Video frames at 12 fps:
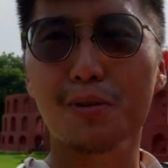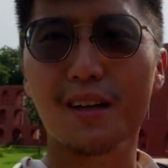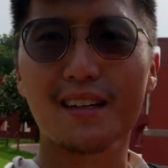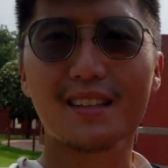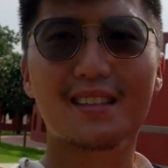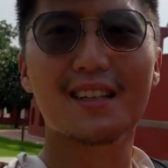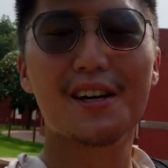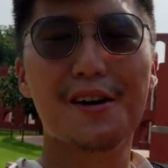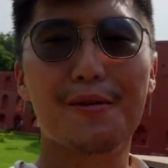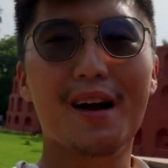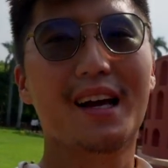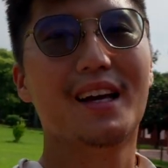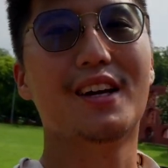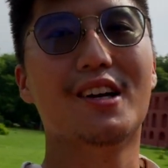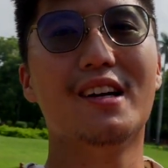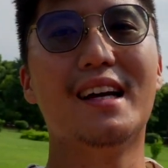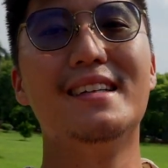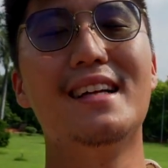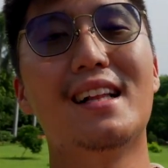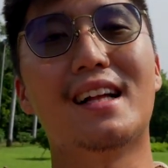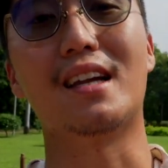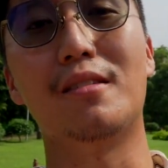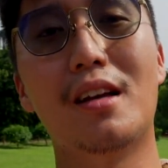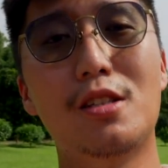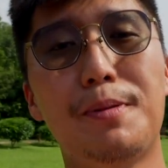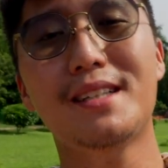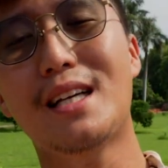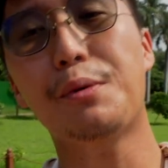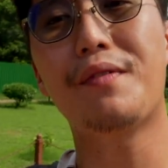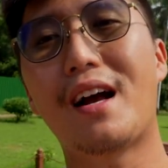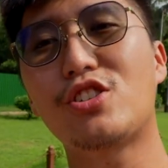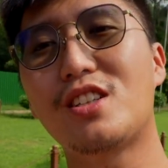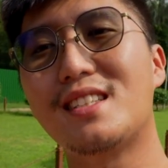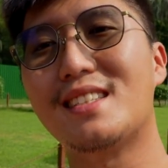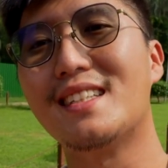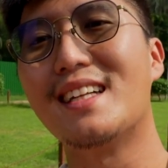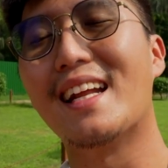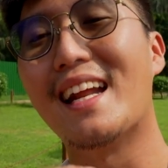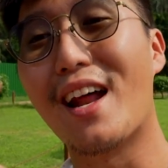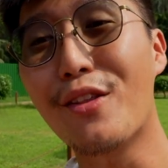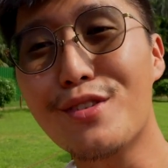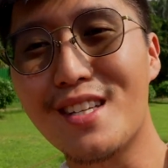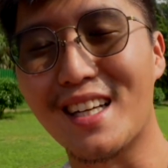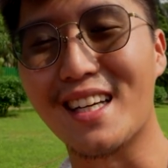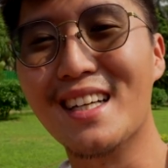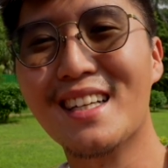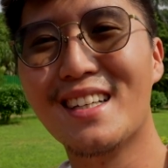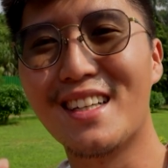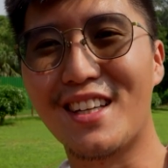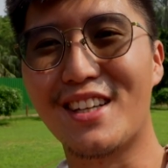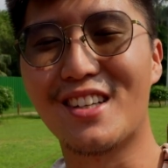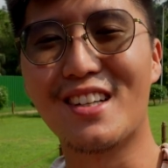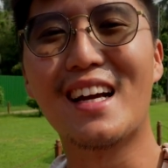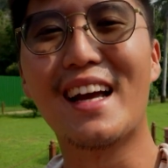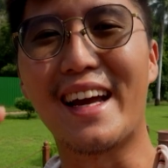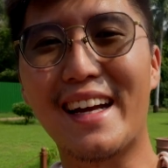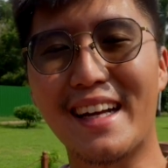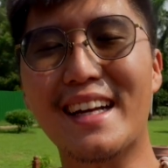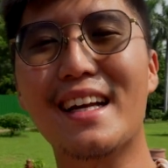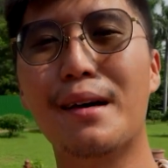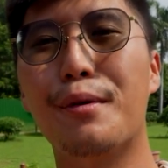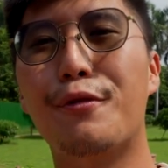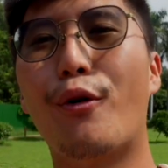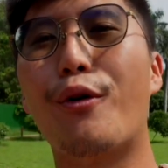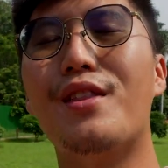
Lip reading: place right here in Delhi. It's a place that we've actually seen in another city here in India before.